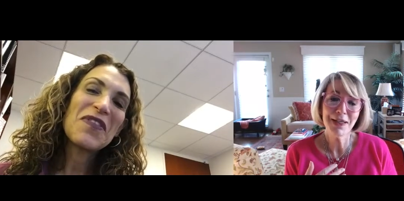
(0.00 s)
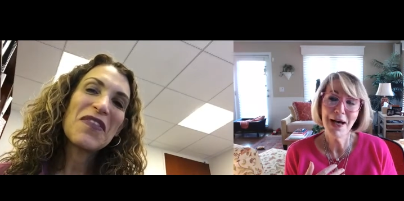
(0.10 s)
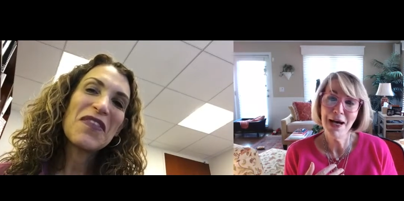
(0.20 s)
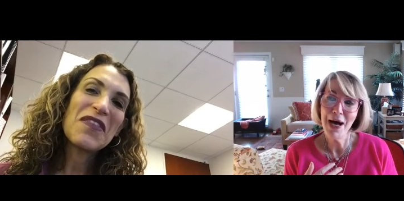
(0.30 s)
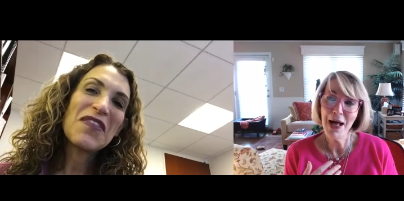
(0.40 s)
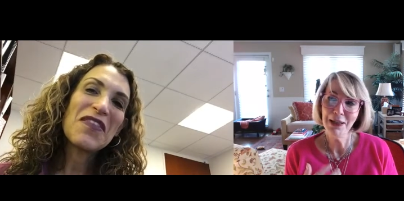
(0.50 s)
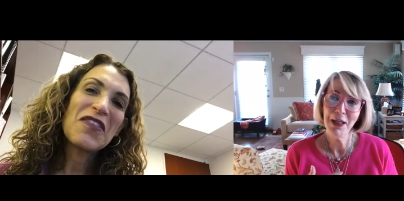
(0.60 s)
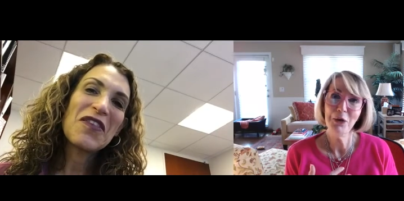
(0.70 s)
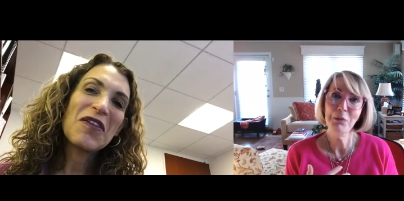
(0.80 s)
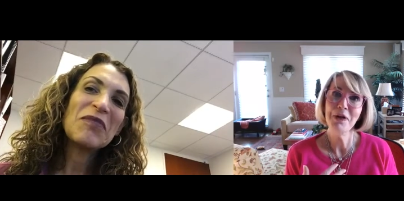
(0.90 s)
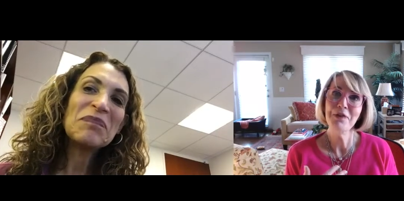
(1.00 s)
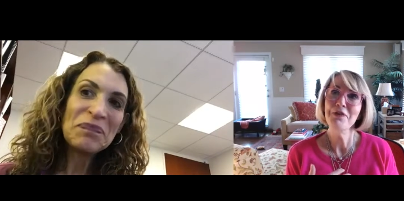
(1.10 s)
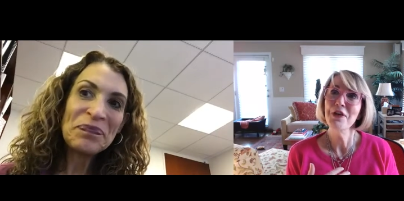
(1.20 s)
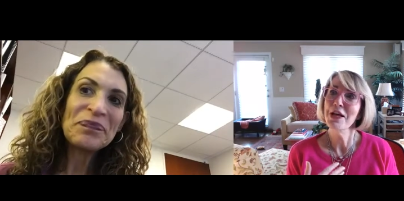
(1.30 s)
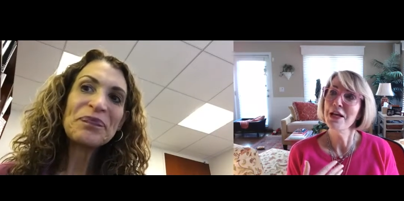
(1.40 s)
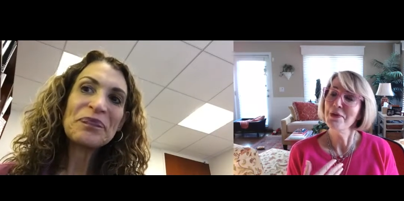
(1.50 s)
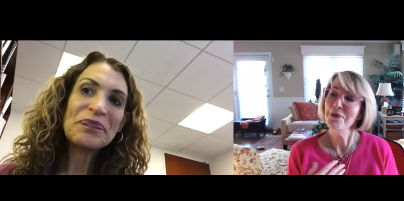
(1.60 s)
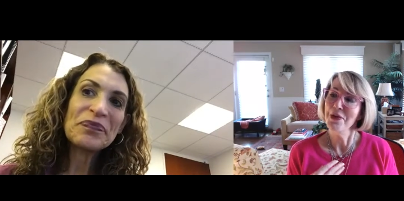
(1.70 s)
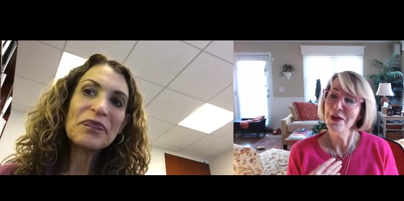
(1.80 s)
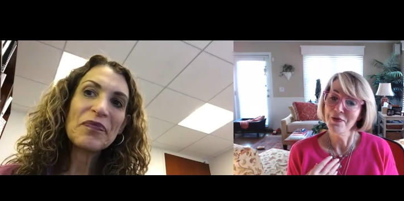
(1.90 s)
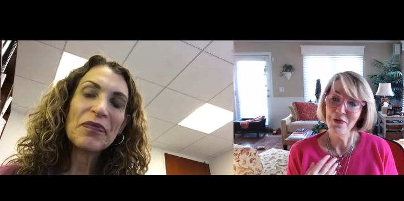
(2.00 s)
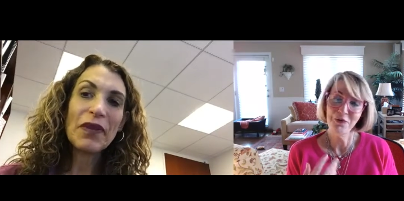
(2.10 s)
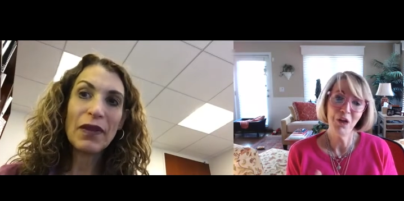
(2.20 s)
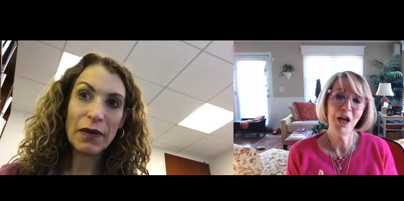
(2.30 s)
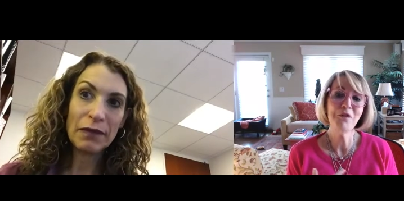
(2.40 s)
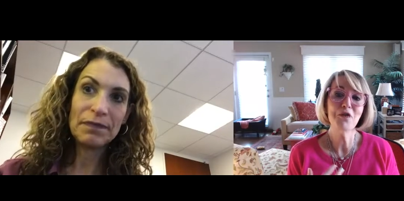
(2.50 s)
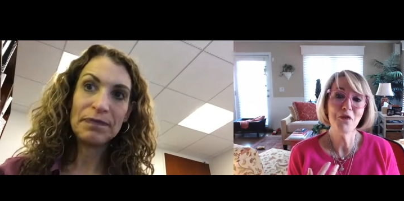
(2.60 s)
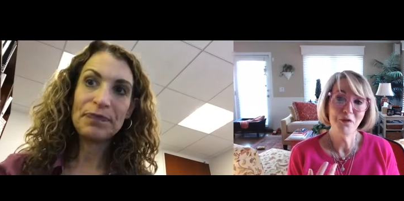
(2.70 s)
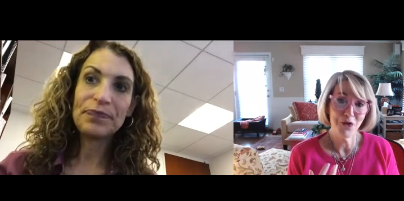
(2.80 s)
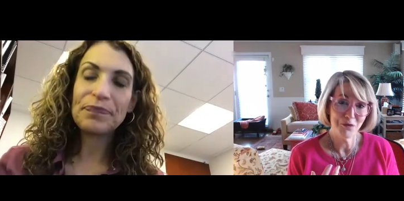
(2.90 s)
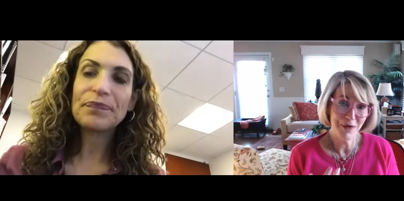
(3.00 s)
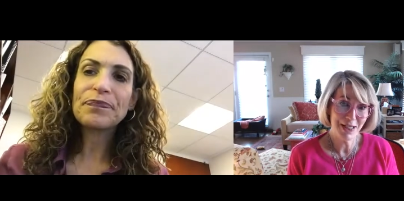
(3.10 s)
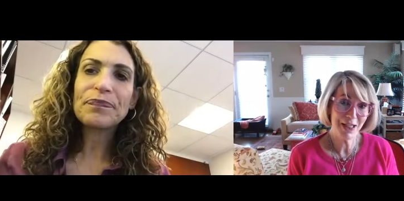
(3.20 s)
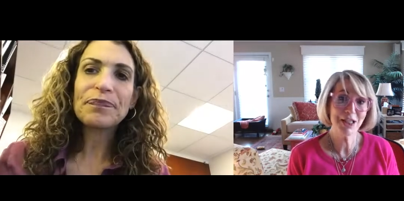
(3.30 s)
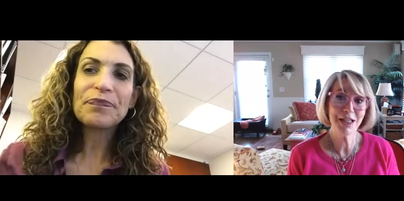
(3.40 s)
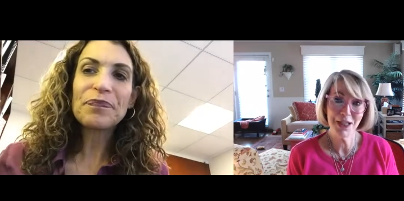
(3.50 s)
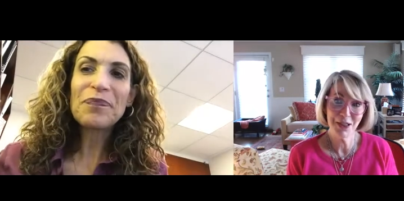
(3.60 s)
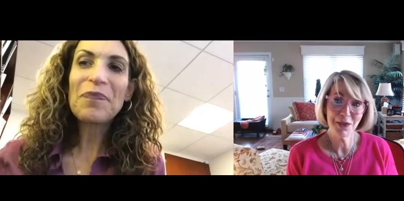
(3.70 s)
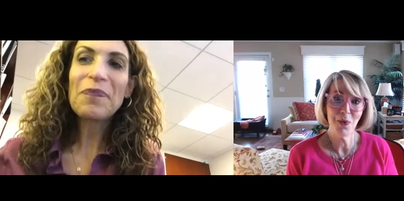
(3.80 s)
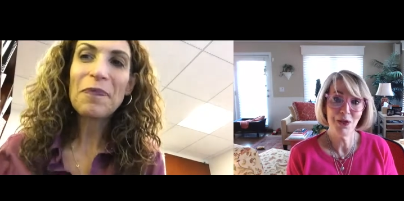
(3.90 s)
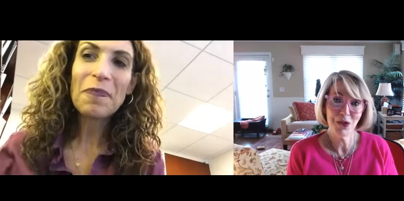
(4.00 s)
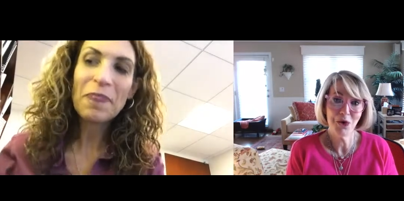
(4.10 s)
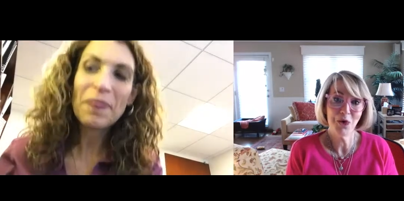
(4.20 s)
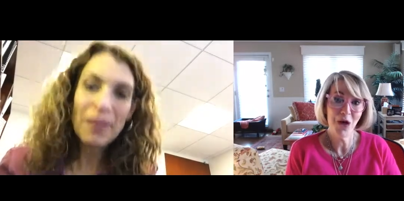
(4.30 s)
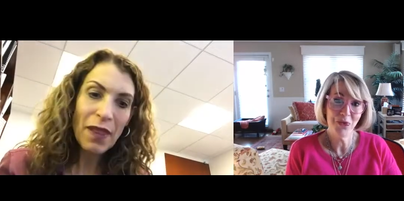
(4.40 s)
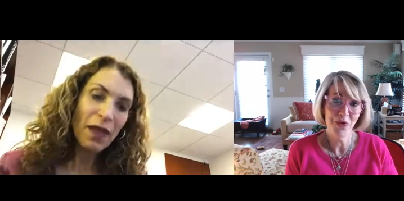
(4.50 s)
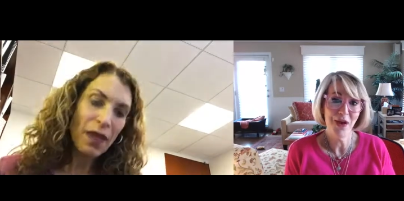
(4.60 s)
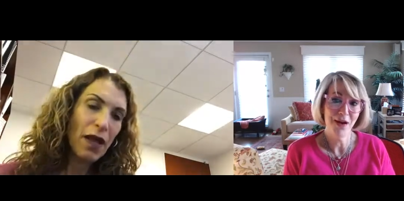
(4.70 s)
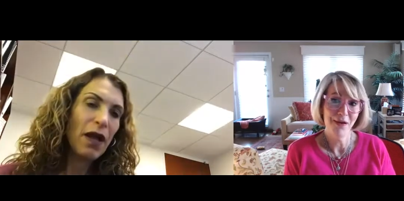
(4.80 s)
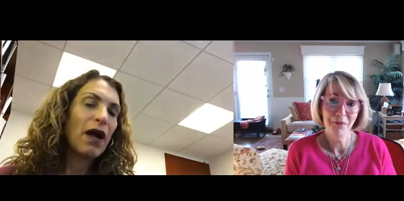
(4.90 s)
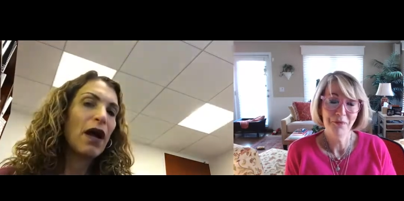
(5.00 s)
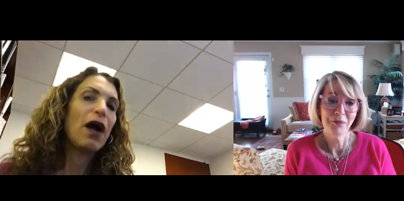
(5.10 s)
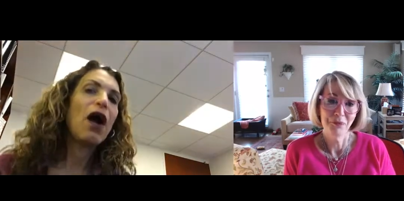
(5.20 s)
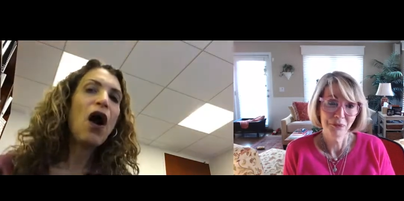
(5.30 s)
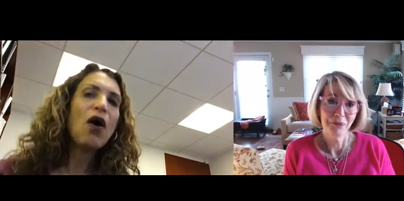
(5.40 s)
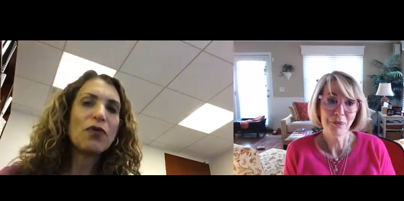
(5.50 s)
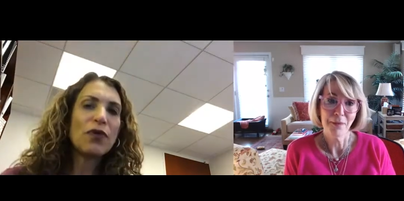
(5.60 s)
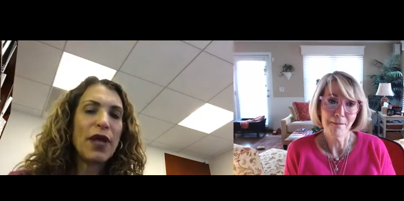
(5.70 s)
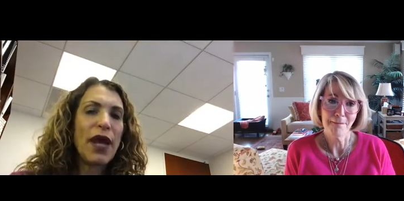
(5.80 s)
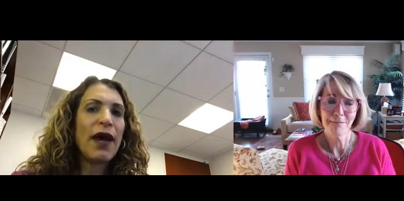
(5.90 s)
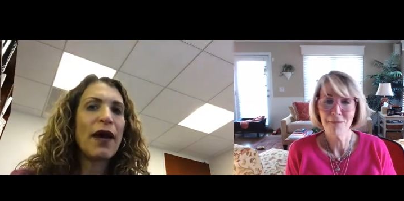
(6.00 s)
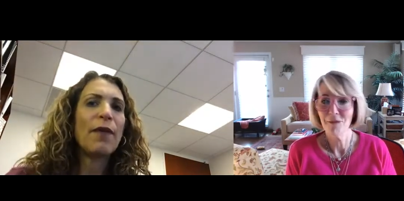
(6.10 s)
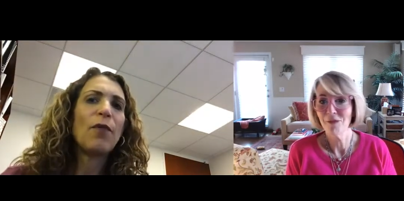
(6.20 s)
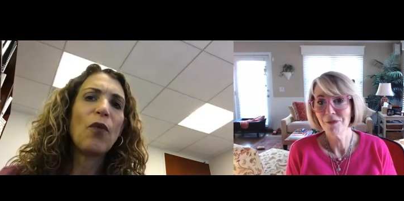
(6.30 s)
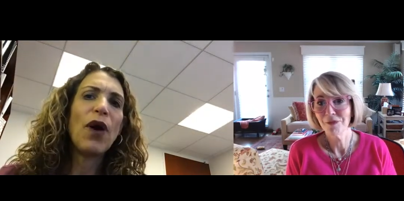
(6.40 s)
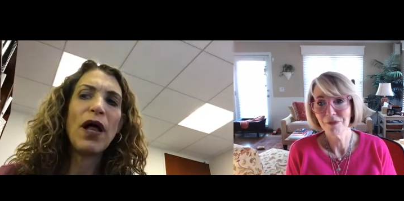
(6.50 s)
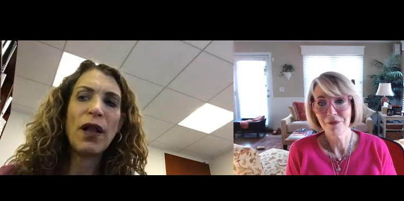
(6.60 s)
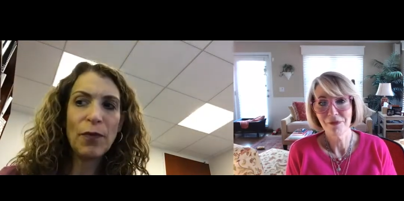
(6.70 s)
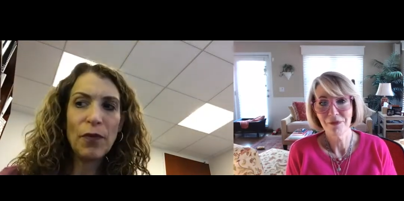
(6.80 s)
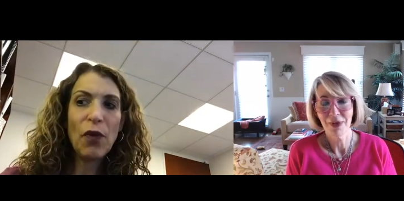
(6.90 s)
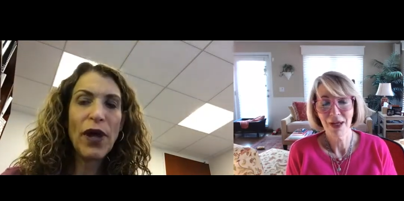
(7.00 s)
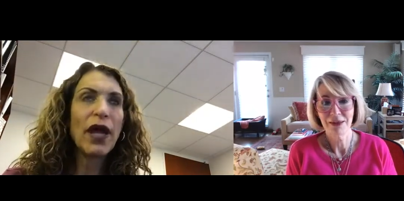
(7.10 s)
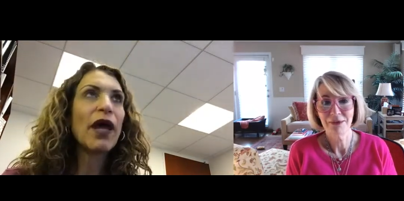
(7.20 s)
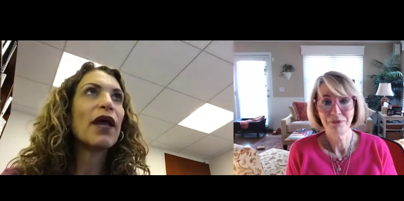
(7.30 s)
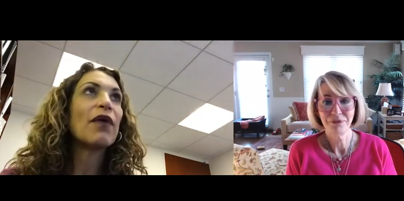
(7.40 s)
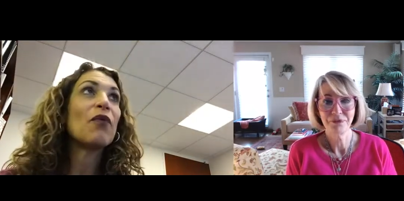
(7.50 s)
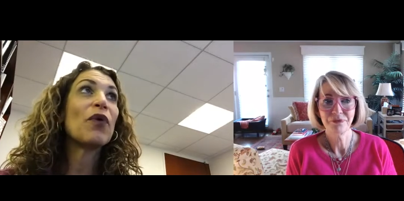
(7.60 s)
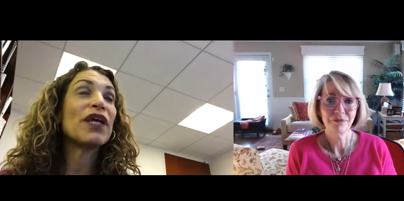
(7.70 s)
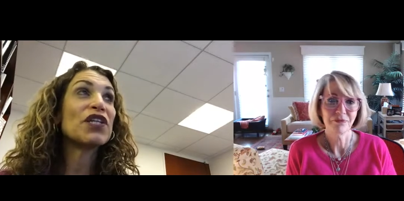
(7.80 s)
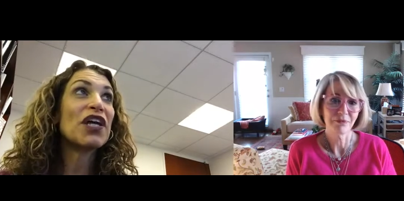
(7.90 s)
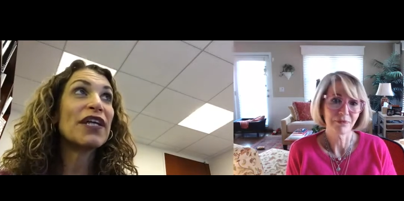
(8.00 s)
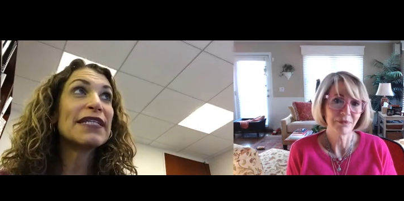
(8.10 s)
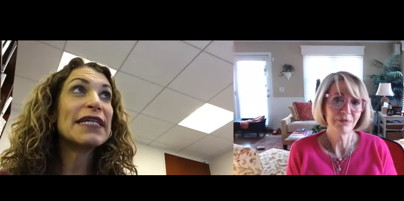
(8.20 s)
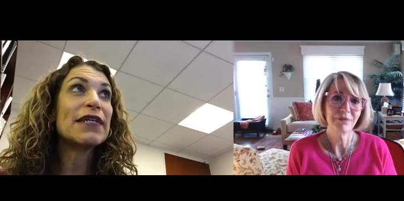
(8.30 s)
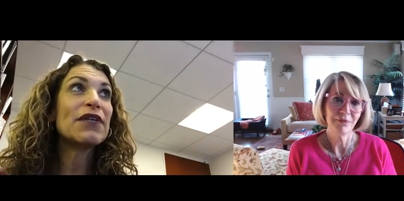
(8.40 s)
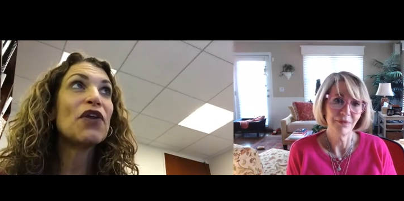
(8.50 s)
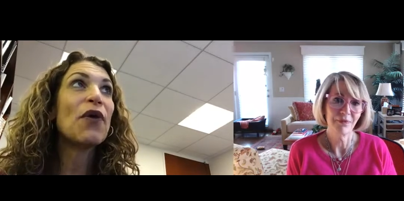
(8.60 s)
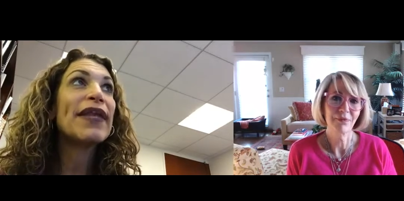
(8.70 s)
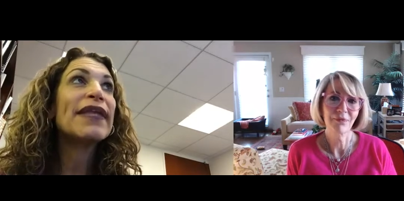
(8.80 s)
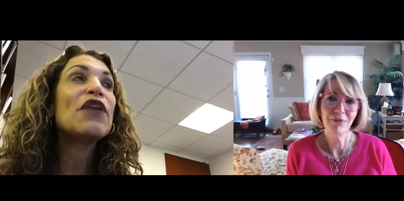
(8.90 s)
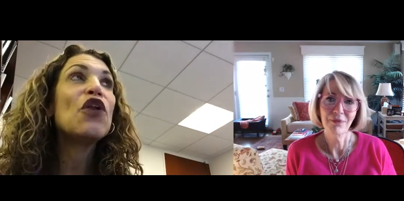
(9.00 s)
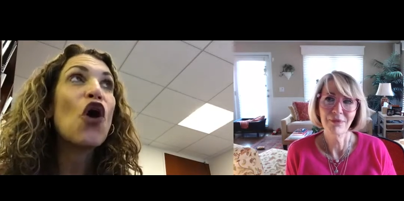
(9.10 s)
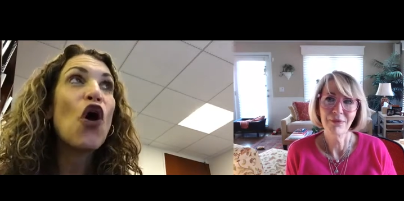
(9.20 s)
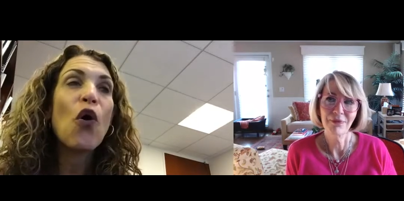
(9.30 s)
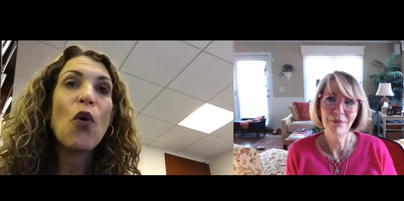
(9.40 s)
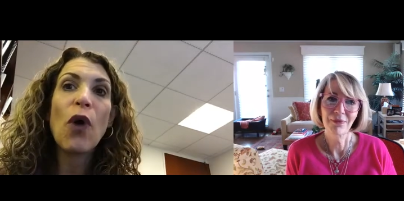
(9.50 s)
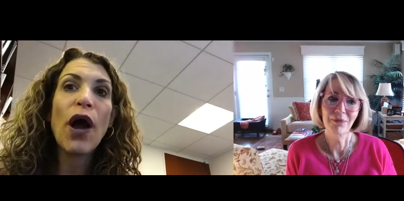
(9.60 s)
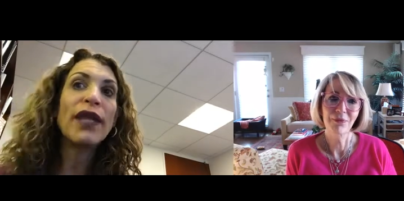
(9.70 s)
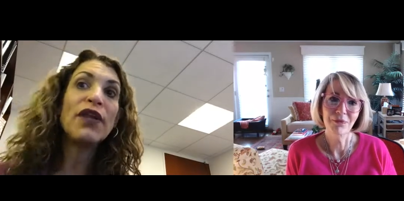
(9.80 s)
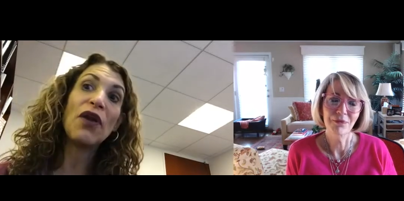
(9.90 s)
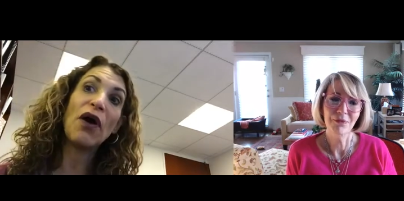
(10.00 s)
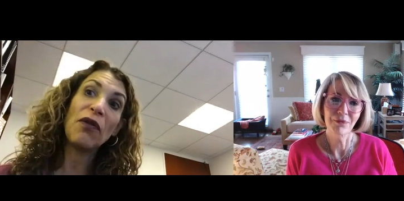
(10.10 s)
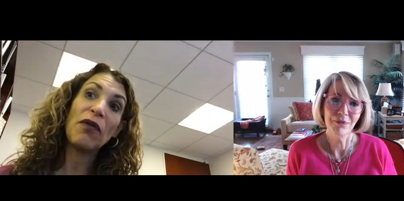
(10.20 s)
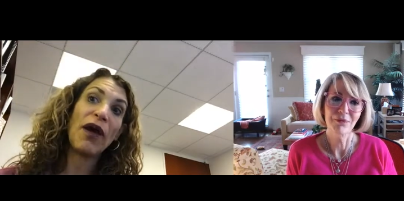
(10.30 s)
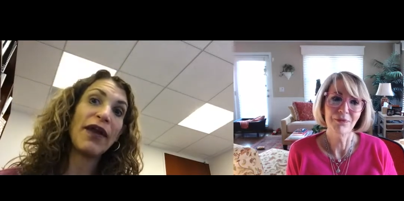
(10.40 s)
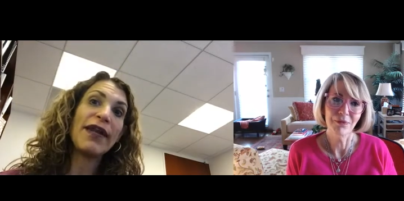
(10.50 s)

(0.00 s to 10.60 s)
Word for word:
Speaker 1: a, a, little bit of the, the the flavor of your resistance once you got there
Speaker 2: oh yeah well when i when i checked in you know i didn't know i didn't uh, i